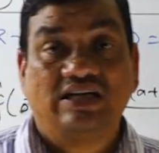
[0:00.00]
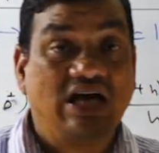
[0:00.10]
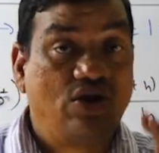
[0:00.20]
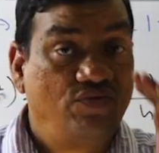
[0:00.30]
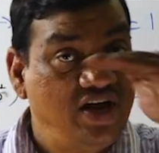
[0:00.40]

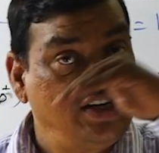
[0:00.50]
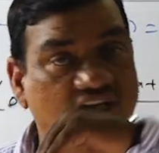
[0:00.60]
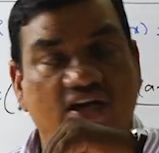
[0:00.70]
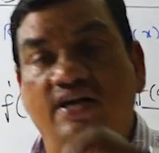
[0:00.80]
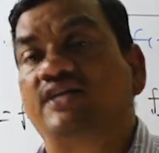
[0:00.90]

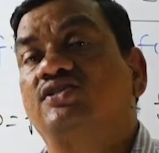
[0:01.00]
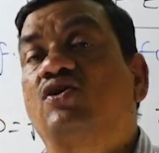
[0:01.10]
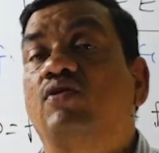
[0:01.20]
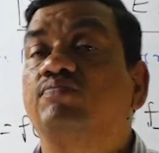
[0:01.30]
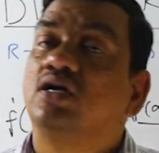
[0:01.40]
curvature
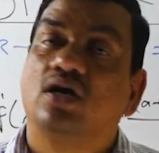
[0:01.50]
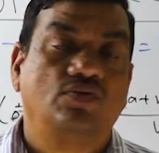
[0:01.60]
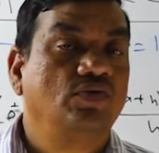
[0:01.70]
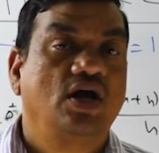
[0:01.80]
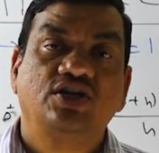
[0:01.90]
nature of the curve.
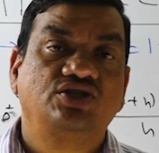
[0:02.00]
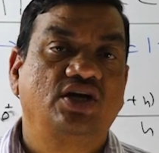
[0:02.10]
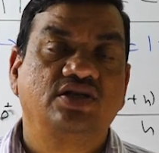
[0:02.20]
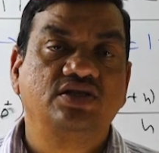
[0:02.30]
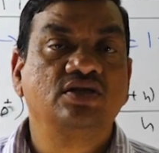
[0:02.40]

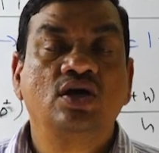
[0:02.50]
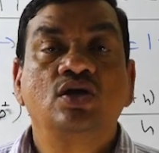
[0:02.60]
Understand this?